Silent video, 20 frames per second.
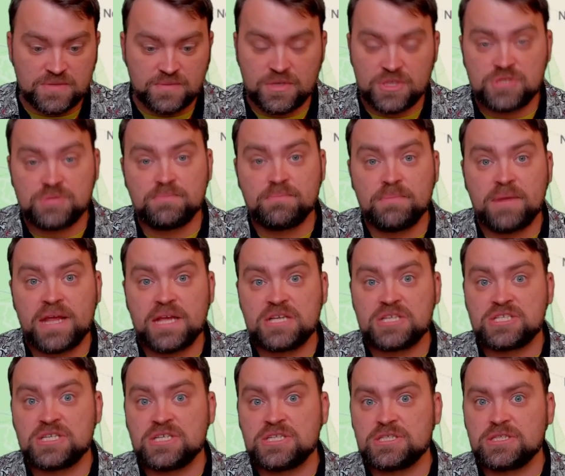which
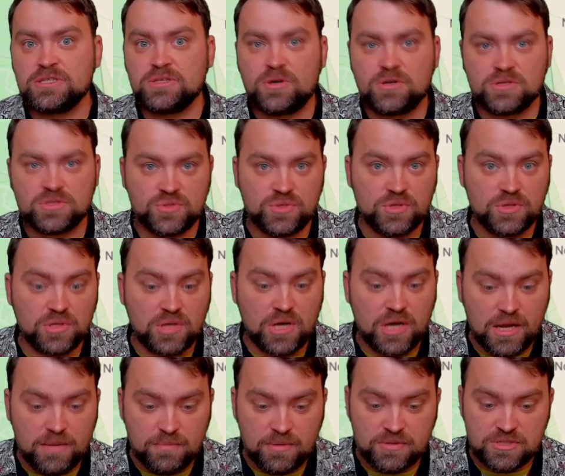makes it not
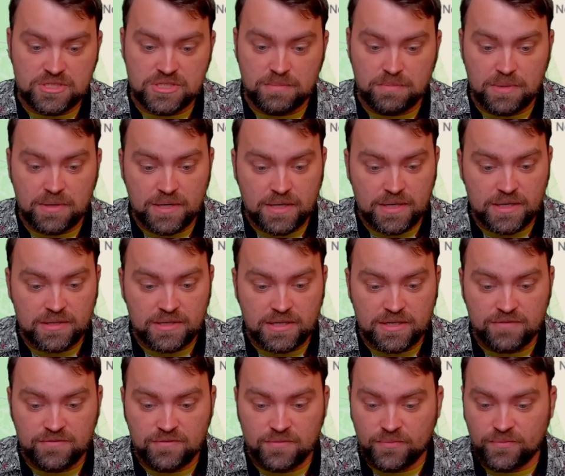reliable supply
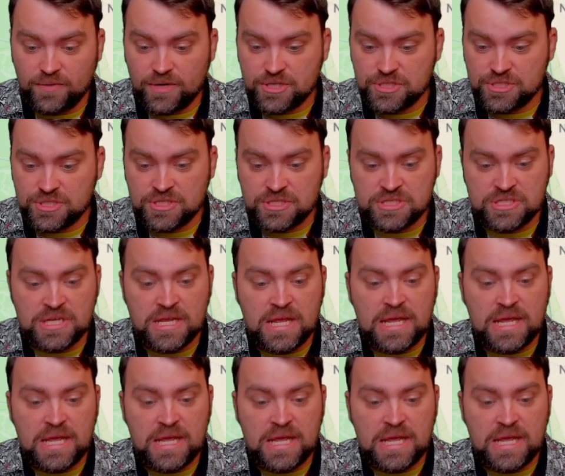line for Russians.